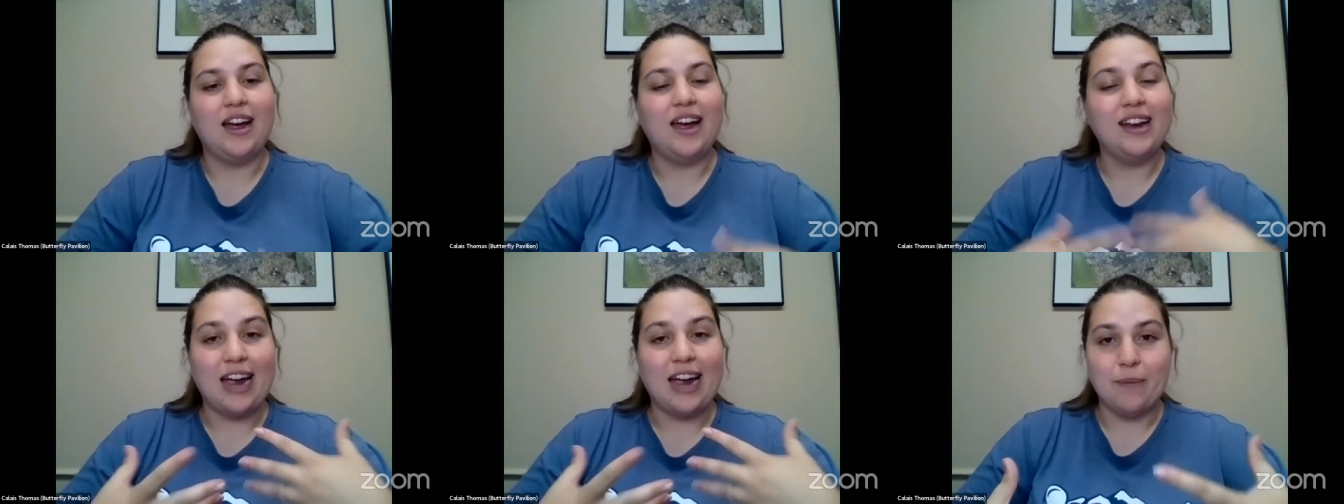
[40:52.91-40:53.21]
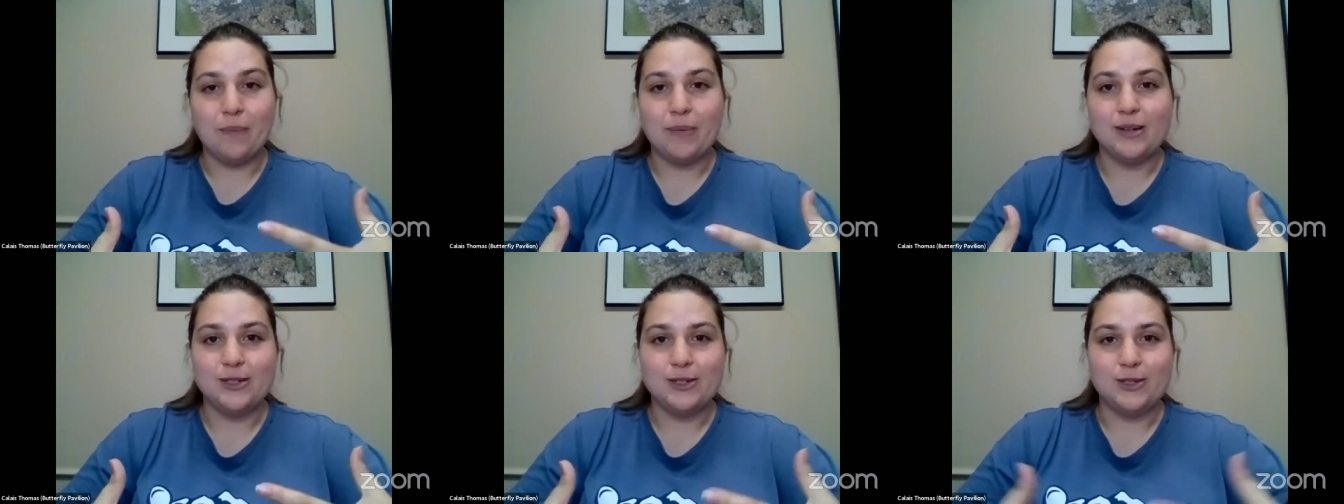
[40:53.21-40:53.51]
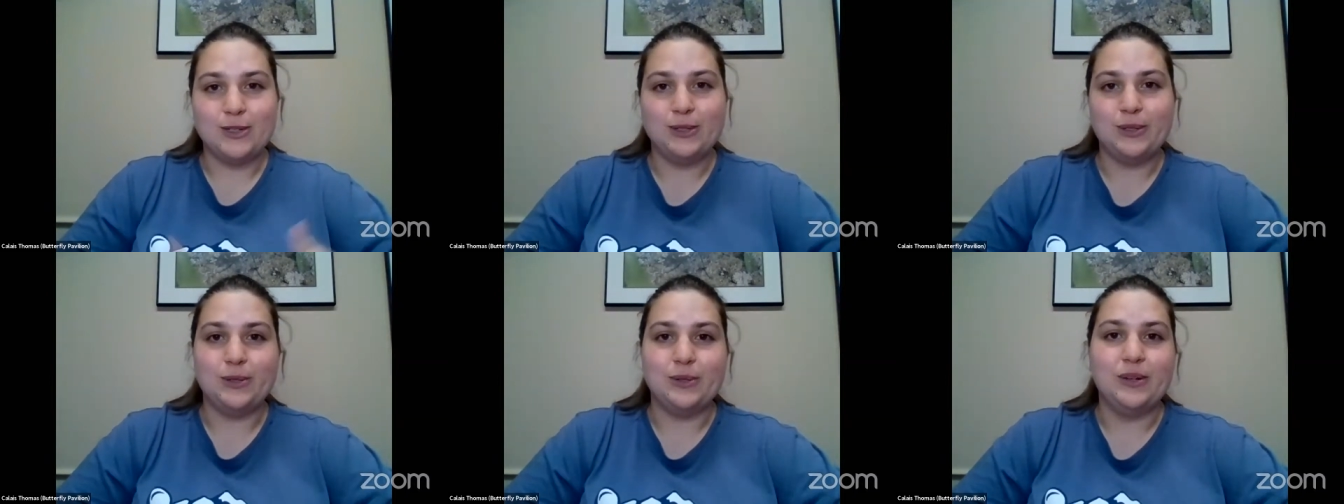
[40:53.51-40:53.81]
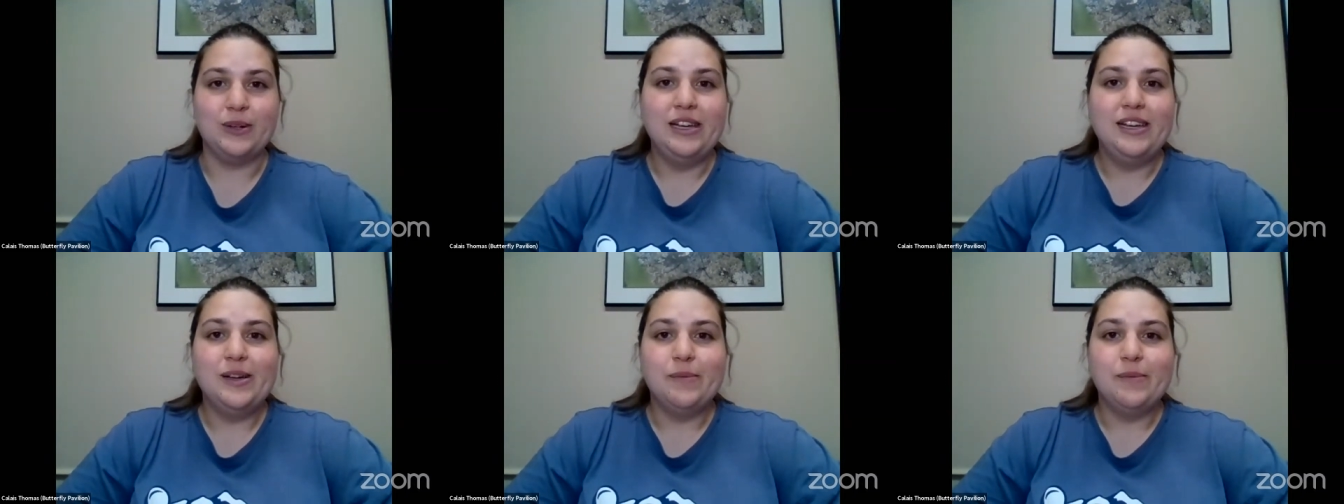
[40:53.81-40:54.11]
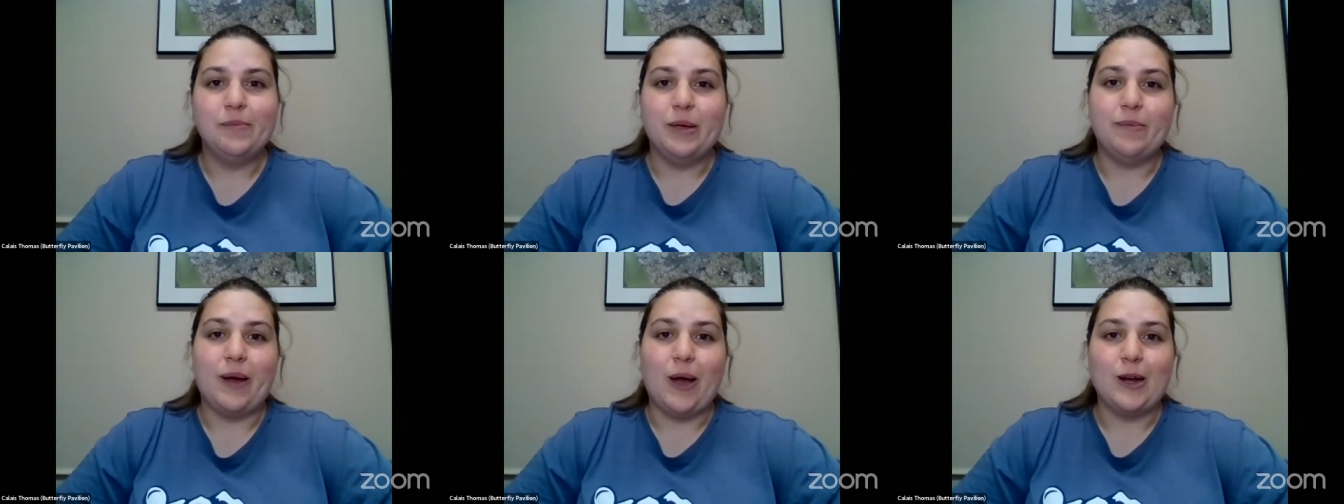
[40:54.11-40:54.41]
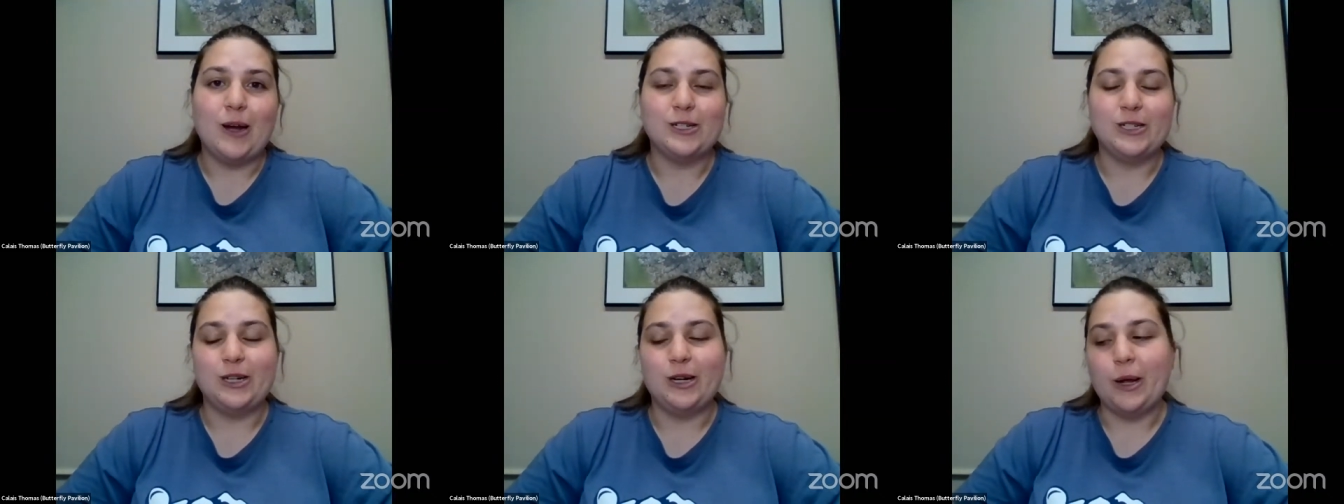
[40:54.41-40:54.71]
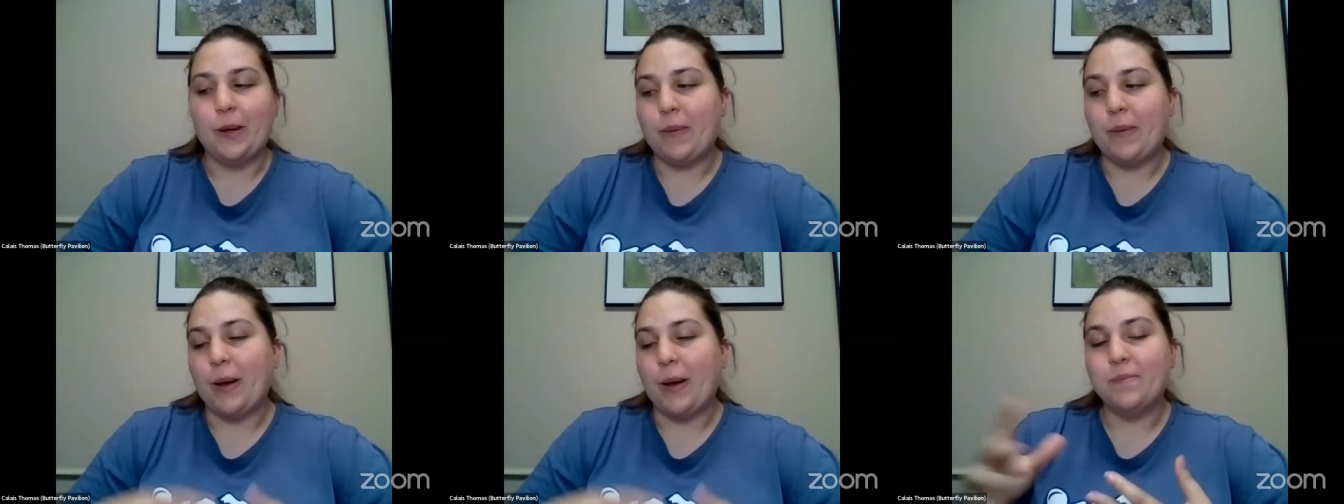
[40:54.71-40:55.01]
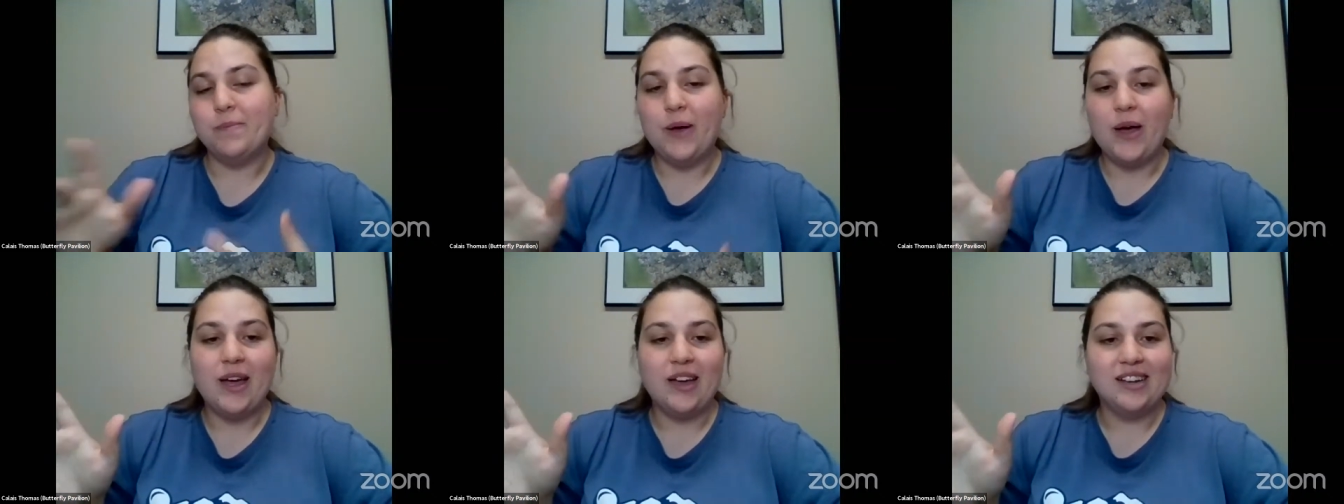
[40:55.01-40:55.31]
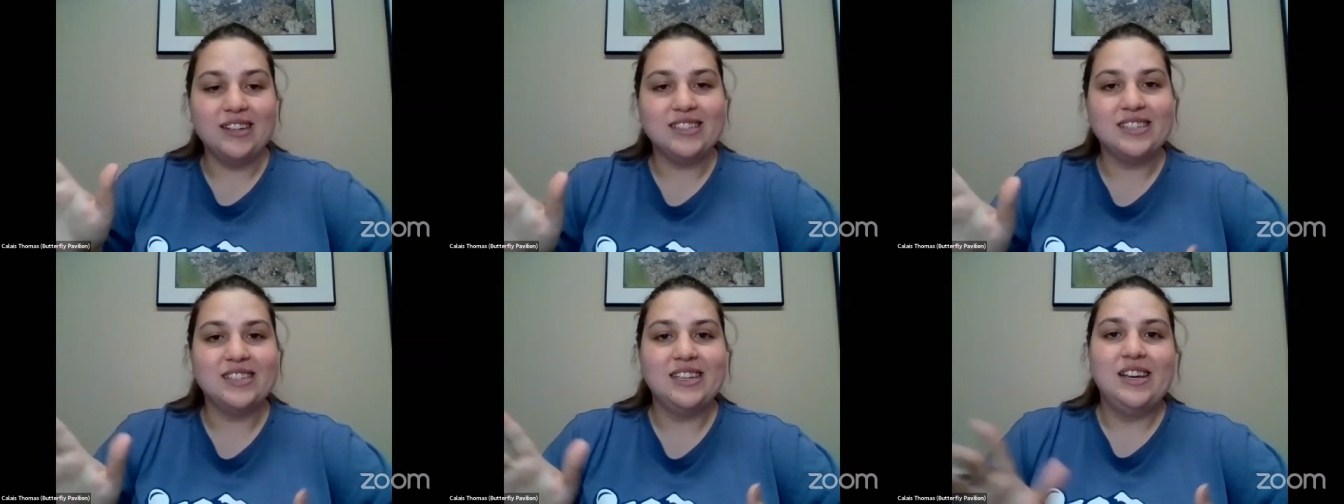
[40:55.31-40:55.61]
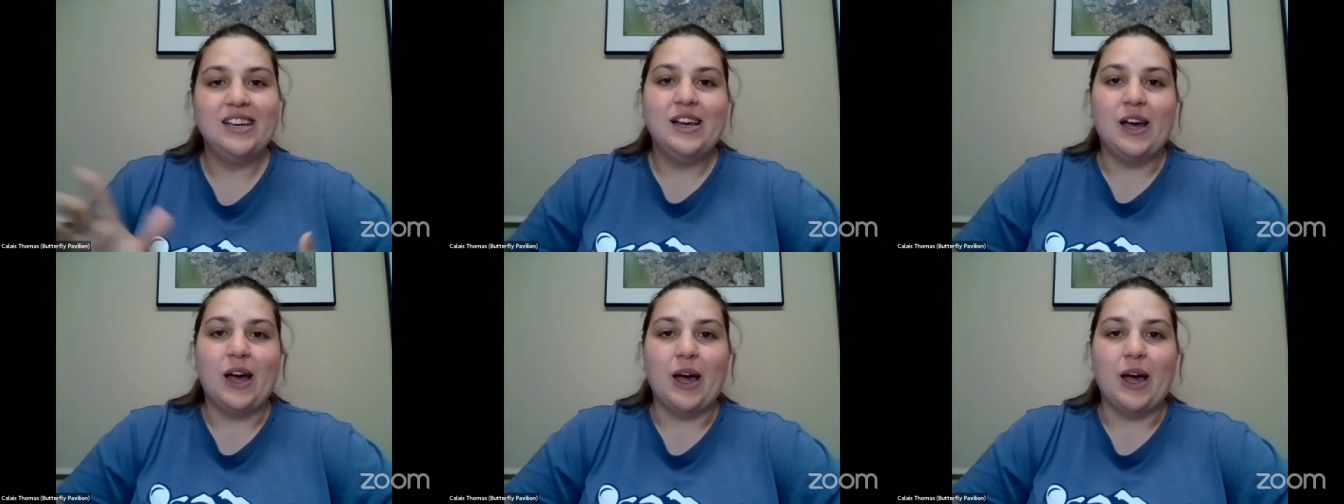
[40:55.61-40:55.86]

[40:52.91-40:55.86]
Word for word: I happen to be passionate about bugs,